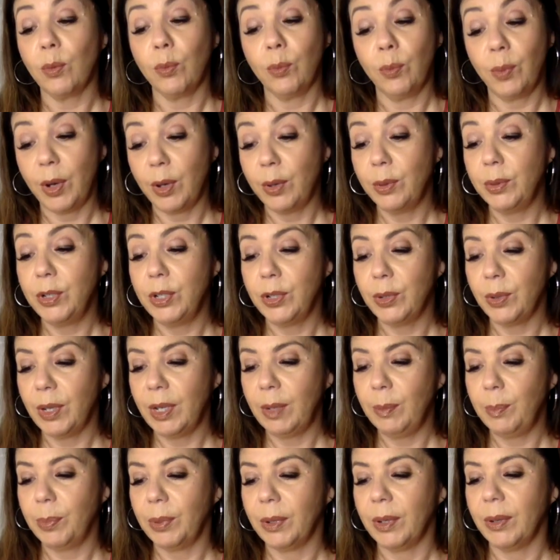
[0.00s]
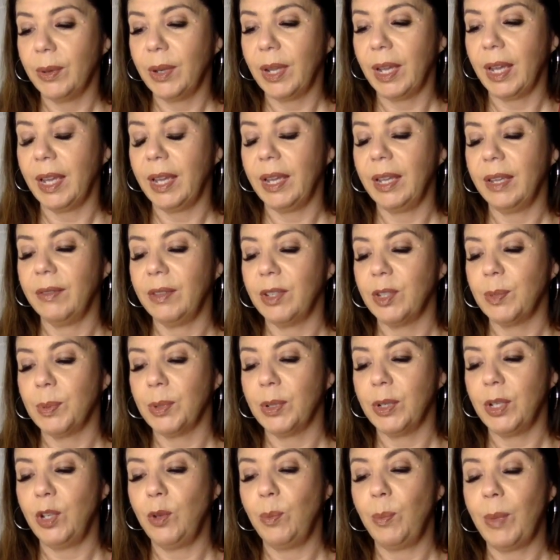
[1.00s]
Road trip, okay, if this
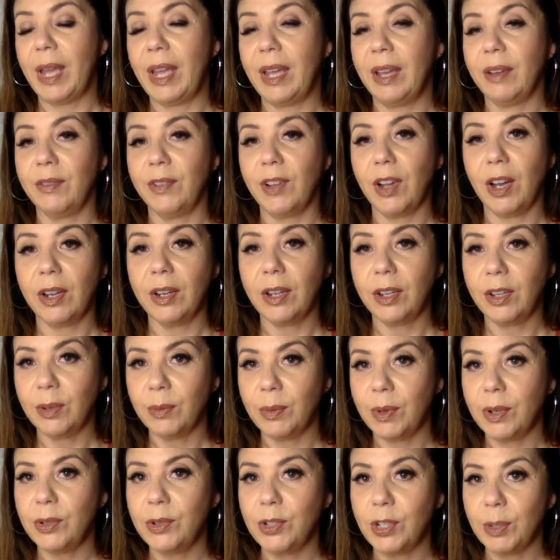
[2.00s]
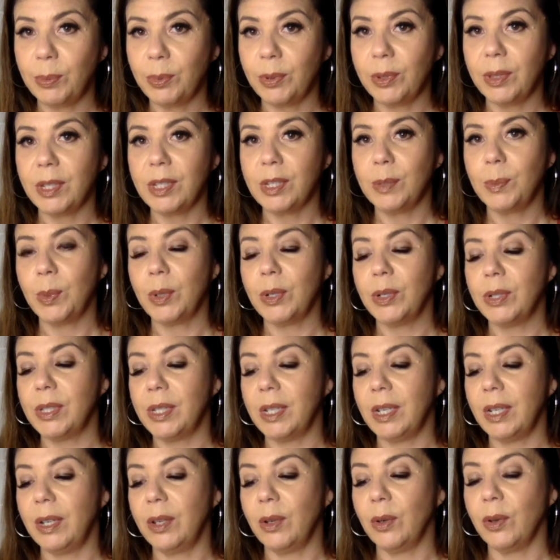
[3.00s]
you may have gone on a road trip with this
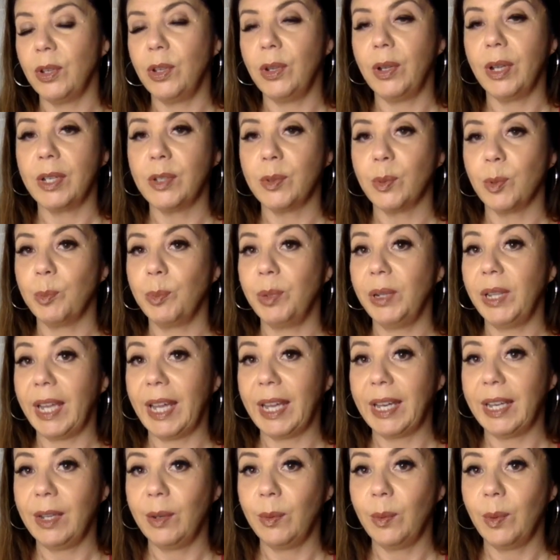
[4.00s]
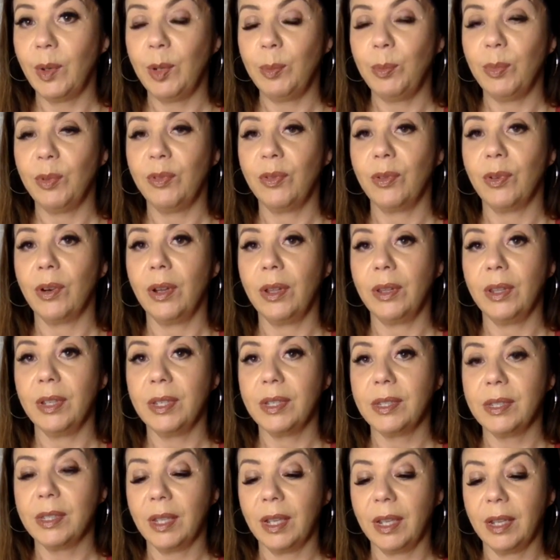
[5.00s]
person, or you guys were planning one before all
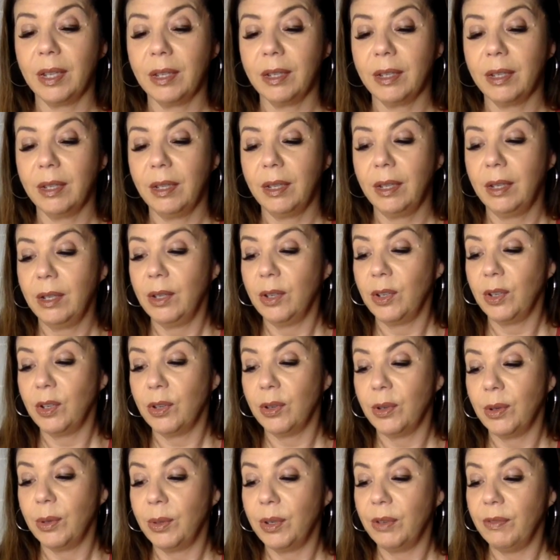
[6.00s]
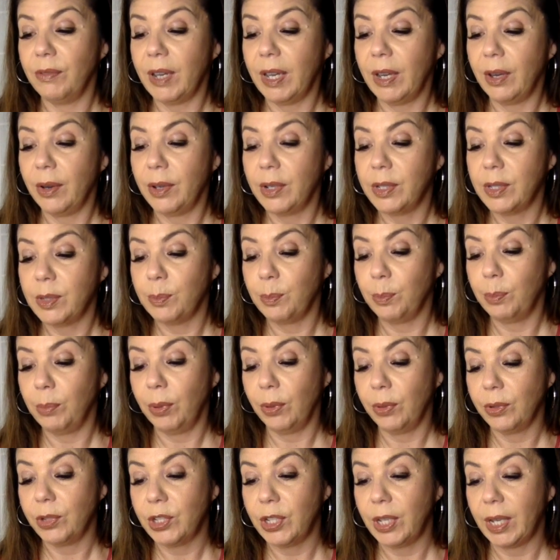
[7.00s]
this like coronavirus
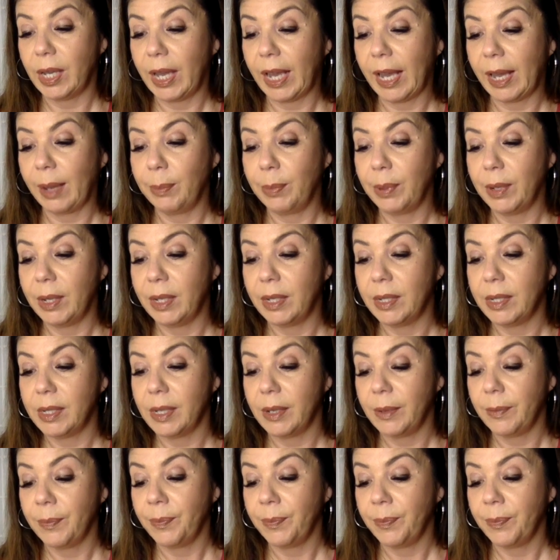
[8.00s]
bullshit happened.